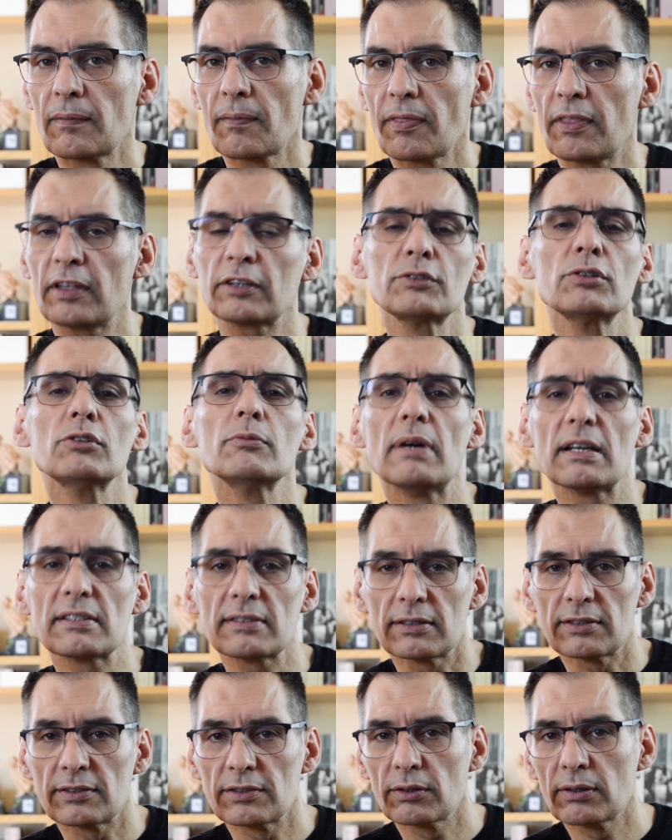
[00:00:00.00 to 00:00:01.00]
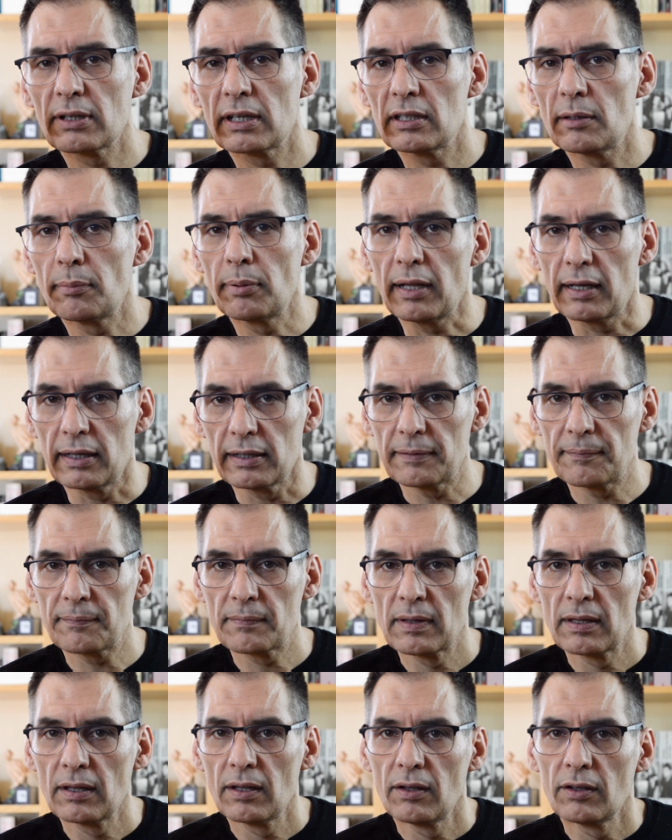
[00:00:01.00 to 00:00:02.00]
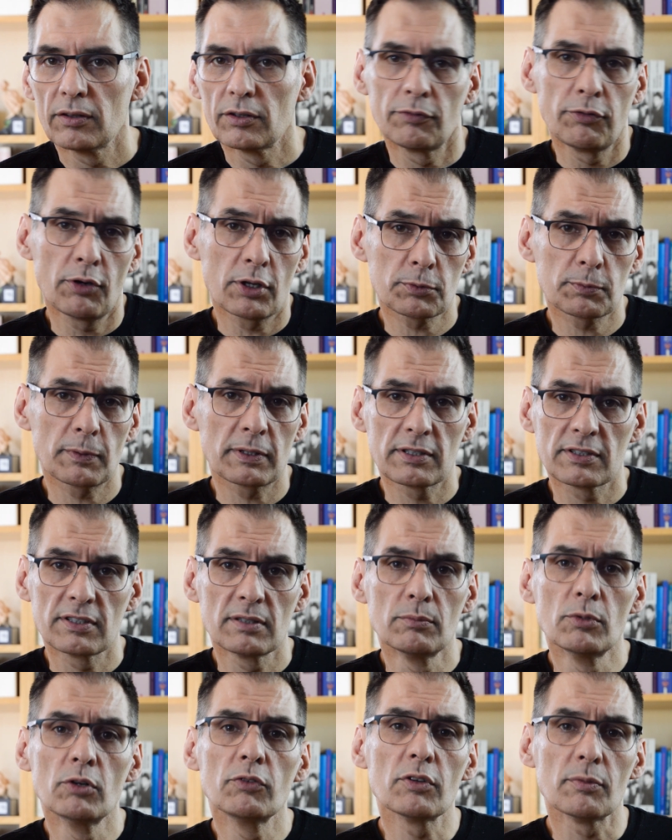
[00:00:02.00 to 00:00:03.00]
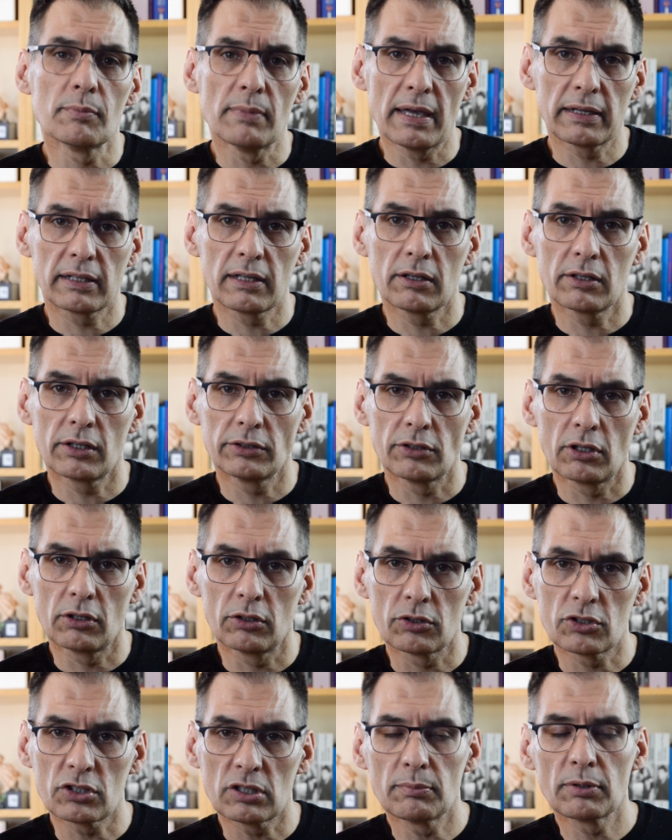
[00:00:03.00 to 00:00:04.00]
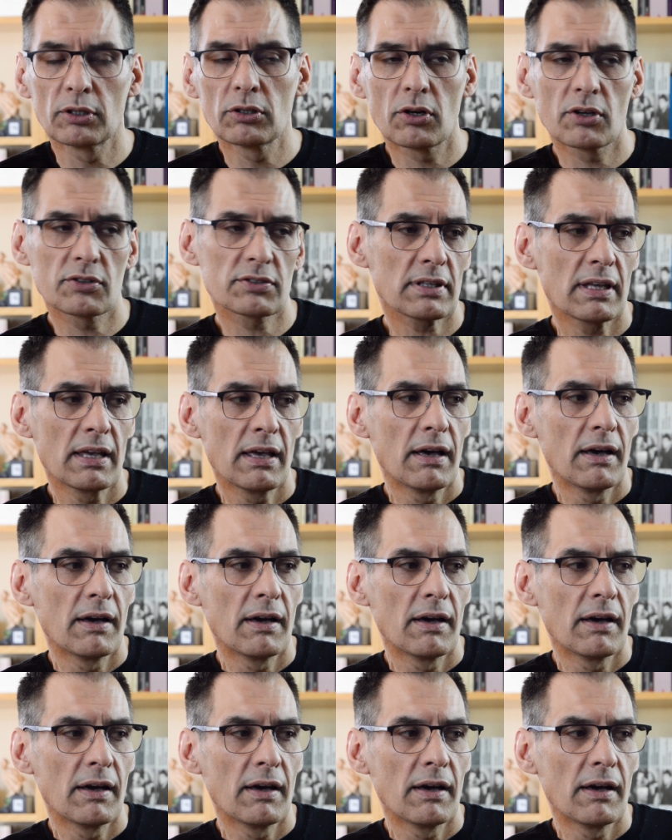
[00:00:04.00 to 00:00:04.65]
There are two methods you can apply. The first one is the movie making analogy, because